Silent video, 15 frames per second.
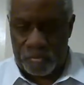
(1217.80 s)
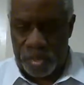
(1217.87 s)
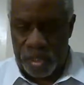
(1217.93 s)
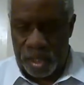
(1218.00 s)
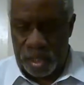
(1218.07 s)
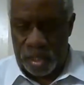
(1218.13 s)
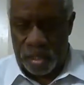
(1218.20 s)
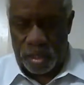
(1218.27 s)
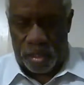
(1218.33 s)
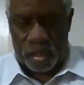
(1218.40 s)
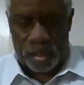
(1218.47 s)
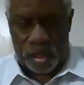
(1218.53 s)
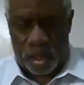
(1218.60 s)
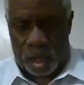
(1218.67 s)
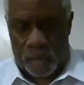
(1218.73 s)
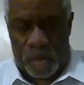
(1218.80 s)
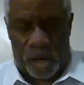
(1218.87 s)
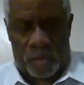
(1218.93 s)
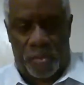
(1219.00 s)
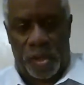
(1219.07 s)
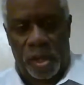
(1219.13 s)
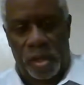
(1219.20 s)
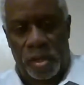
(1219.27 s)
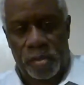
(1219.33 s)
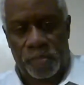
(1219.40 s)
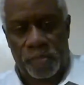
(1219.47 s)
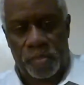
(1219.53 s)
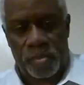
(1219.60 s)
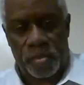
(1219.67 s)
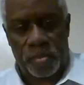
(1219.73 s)
Peter. Come on, Peter.
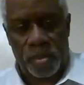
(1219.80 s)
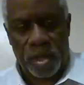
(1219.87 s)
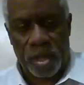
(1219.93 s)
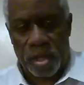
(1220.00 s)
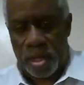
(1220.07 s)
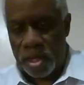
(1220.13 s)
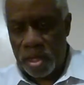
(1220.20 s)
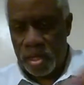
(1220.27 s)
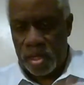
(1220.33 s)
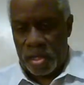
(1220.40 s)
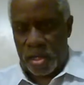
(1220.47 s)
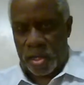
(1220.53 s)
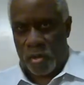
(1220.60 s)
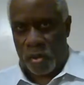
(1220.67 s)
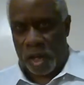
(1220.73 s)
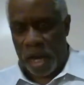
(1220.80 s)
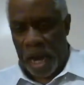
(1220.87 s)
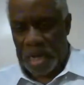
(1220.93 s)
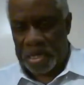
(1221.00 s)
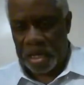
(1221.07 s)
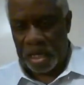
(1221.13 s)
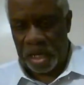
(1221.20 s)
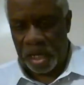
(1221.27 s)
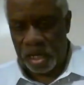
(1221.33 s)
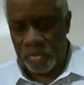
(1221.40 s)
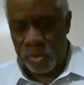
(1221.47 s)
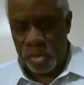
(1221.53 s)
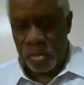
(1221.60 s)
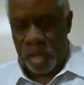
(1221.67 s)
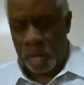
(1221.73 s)
Okay, I see you,
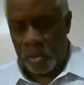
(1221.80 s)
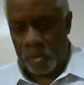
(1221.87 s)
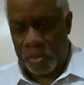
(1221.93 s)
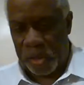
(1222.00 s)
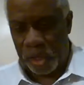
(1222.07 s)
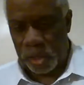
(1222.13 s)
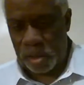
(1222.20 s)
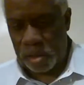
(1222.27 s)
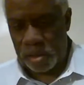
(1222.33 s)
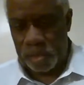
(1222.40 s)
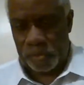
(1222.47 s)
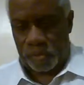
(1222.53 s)
Hebrew. Give me Peter.